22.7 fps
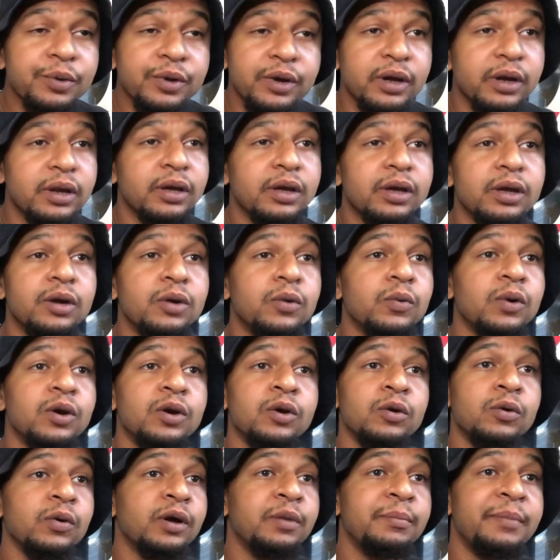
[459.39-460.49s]
gonna get a
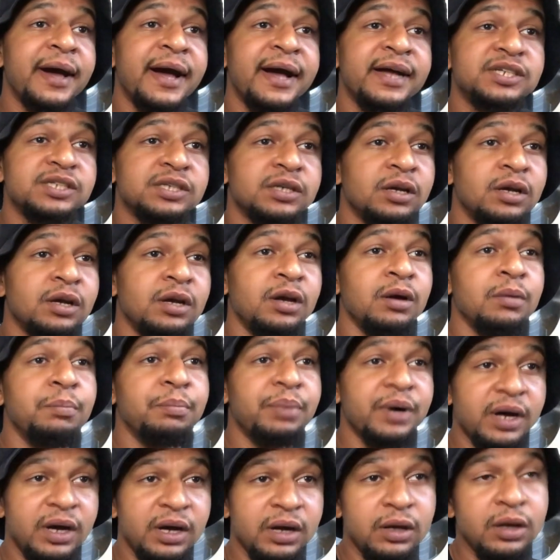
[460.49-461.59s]
one-on-one match,
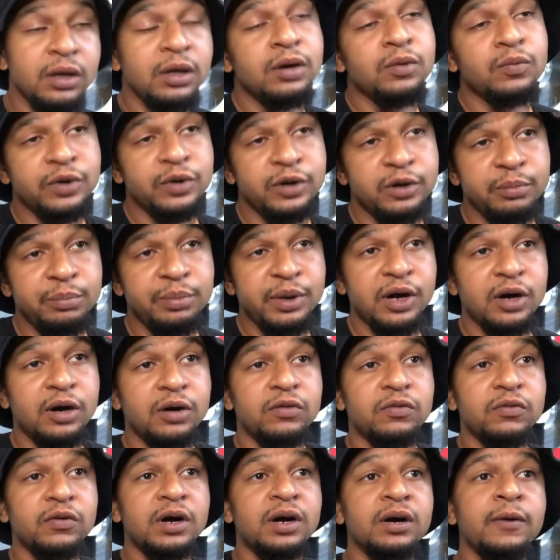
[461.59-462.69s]
but when the bell
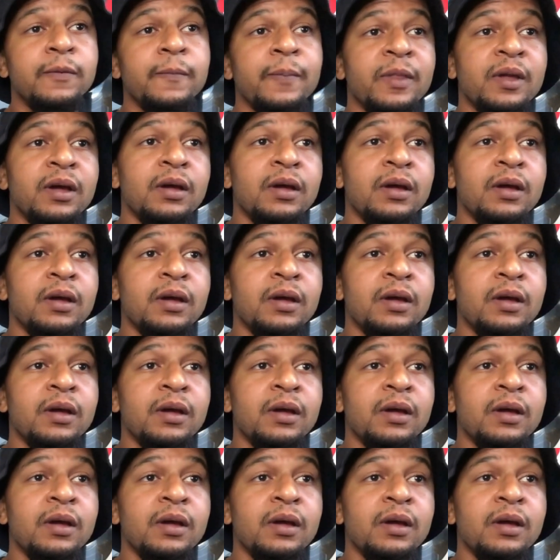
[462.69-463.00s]
rung,